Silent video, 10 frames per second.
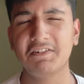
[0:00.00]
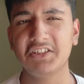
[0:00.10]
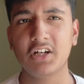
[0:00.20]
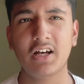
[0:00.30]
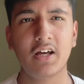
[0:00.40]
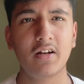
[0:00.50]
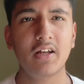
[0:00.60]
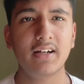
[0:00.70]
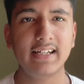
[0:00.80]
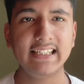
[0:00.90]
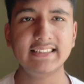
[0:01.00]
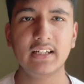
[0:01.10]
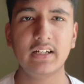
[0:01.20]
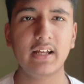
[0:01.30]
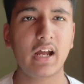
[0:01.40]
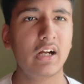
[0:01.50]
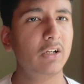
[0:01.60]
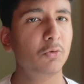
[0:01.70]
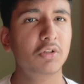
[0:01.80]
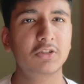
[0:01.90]
are decent
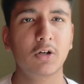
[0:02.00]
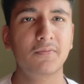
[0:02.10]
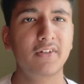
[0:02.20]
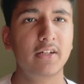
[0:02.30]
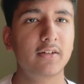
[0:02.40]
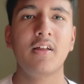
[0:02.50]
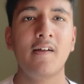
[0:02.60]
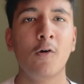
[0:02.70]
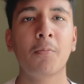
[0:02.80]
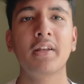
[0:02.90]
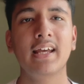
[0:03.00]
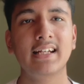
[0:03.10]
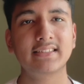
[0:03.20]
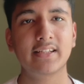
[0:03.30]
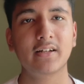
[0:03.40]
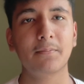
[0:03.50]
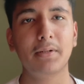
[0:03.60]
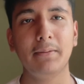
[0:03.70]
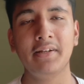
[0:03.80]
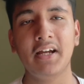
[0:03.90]
and do the job well enough. OpenAI is the
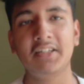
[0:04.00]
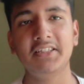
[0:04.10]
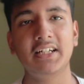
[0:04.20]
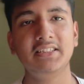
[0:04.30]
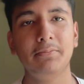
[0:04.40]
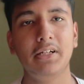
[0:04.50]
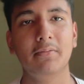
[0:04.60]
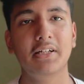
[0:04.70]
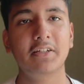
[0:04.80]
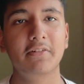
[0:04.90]
company behind ChatGPT, by the way.